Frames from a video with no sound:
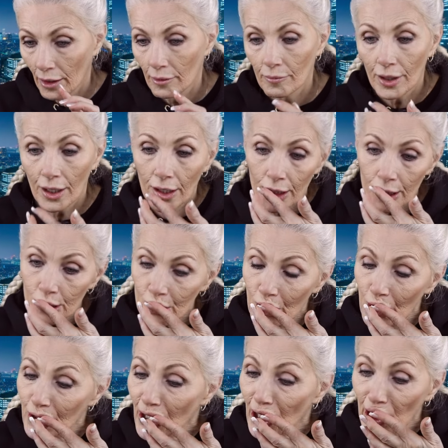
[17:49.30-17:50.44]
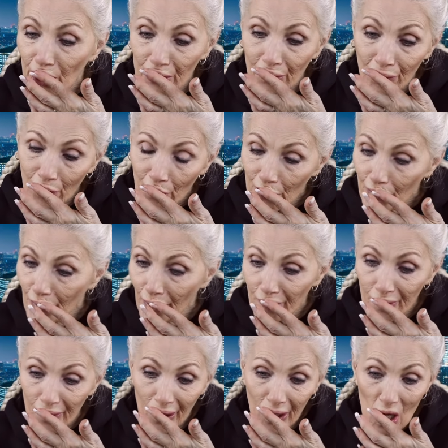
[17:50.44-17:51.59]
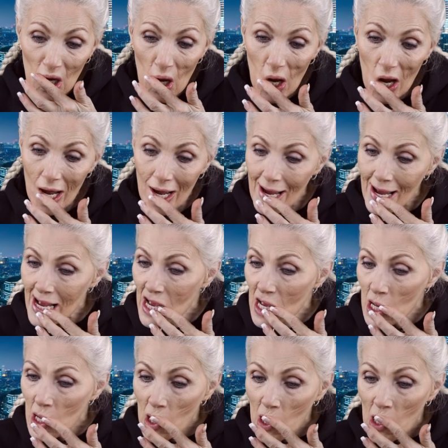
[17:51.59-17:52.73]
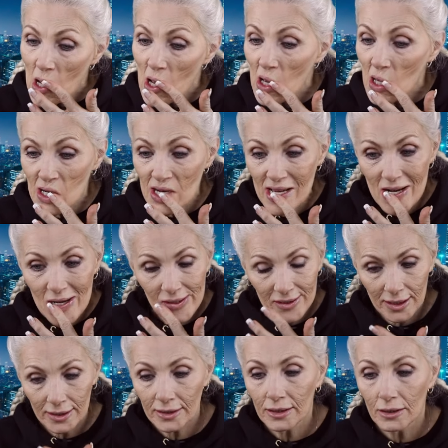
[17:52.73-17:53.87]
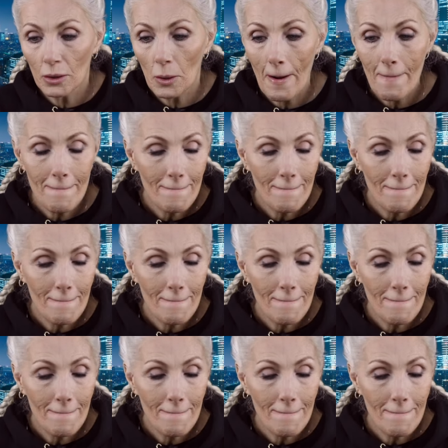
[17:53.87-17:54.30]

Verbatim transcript: but it's sold out on Sephora's website and uh, I was gonna go